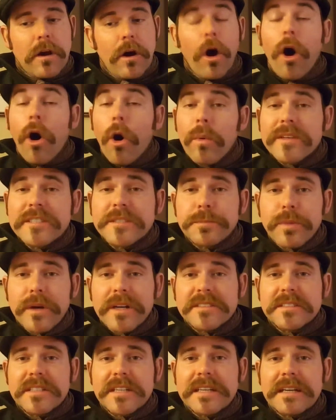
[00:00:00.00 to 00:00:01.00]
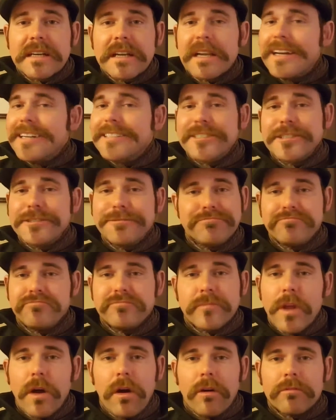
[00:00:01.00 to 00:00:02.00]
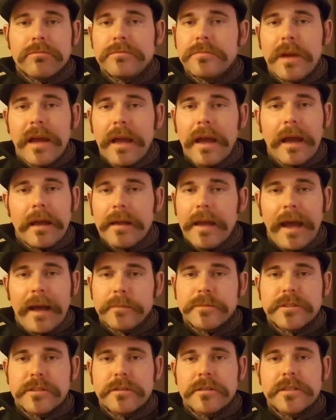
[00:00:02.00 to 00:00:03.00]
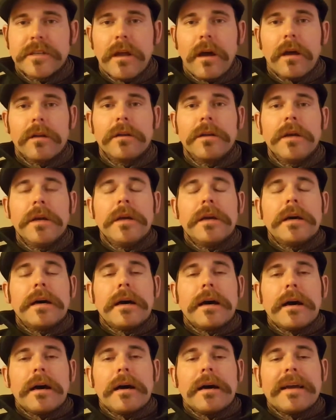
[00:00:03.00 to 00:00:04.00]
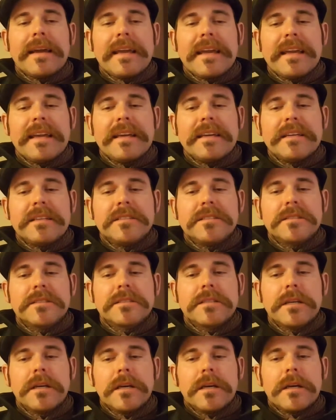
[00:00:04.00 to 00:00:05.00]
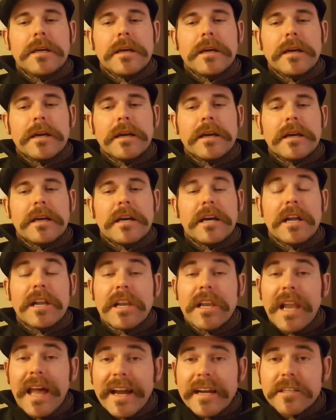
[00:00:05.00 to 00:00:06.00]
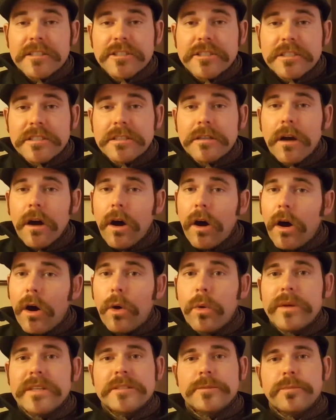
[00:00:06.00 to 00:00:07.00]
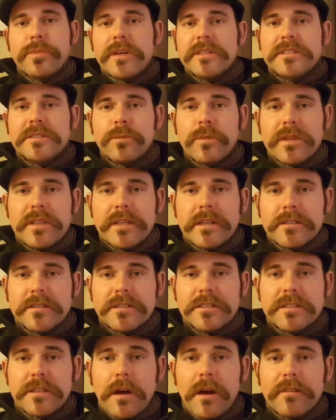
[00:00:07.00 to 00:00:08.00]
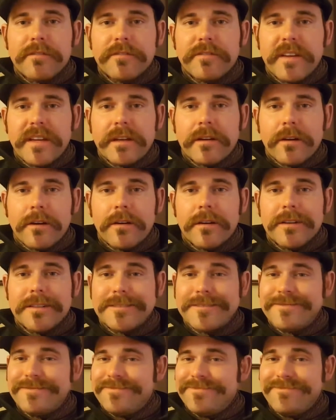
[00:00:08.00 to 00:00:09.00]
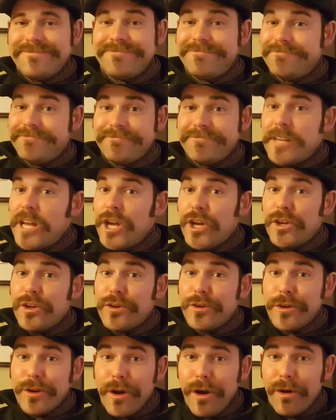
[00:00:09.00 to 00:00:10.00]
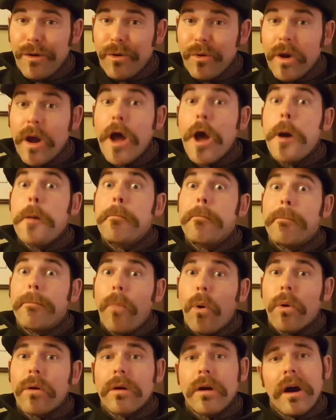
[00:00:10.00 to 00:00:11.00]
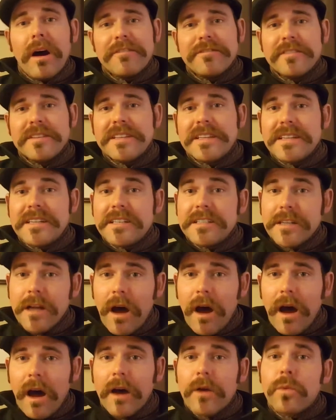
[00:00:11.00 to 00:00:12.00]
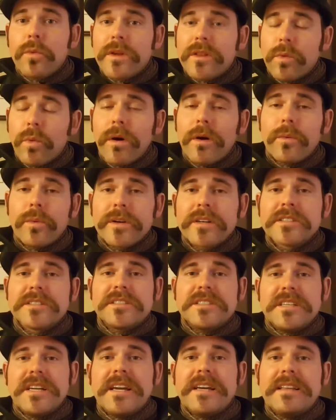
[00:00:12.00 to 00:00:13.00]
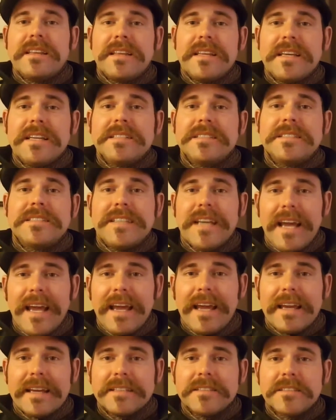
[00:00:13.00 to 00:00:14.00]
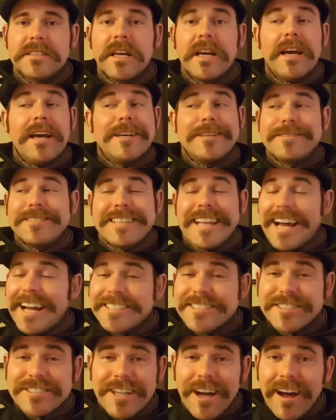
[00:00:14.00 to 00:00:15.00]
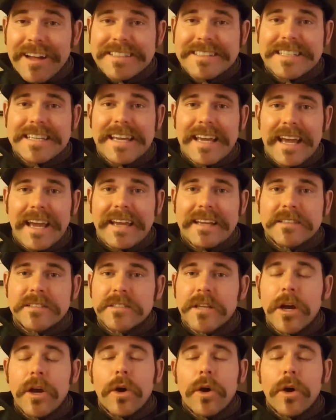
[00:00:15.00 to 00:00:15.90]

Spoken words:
always present in collection? No, absolutely not. Is collection always present when there's a soft feel? No. more often than not, with what we're seeing these days, that's not the case.